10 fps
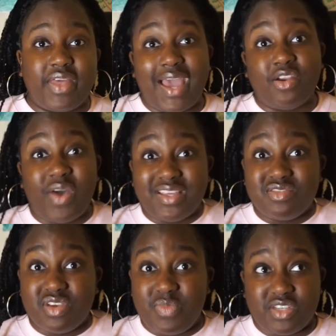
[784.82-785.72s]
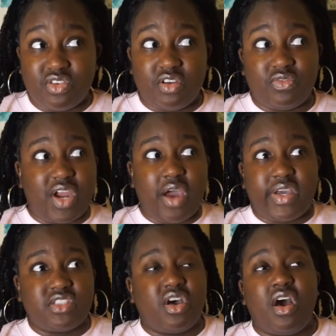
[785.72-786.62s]
I know I still get picked on for how
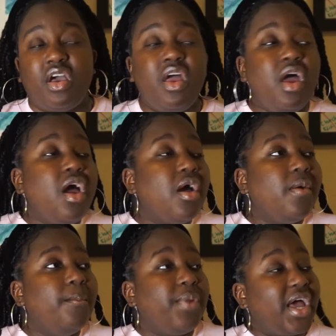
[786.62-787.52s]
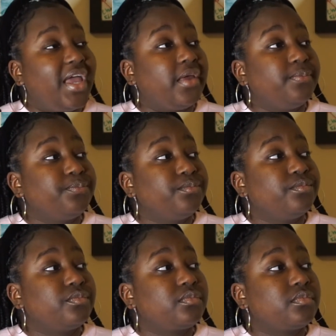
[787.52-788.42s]
I talk, but
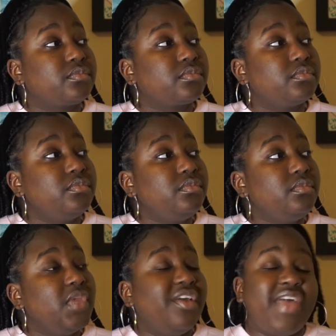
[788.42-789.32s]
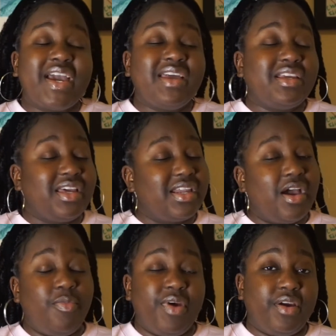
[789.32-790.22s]
that gotta cut
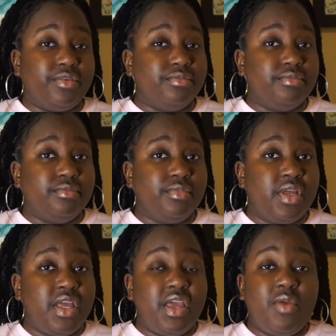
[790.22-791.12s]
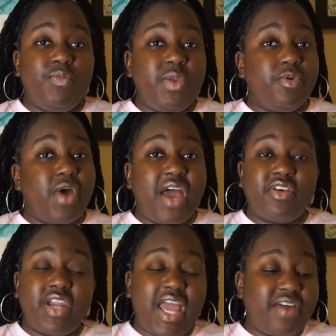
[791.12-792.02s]
out, bro. People are
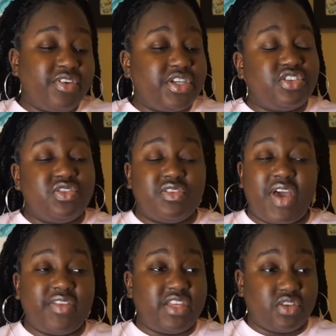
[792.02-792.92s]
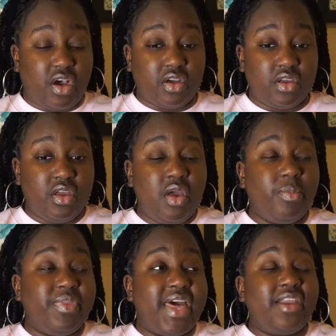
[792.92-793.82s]
gonna have their issues of how they talk,
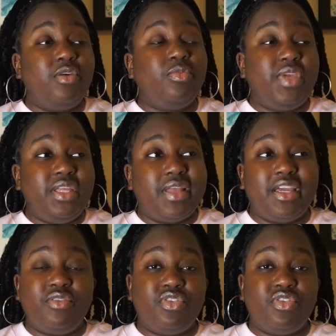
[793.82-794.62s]
but that don't mean that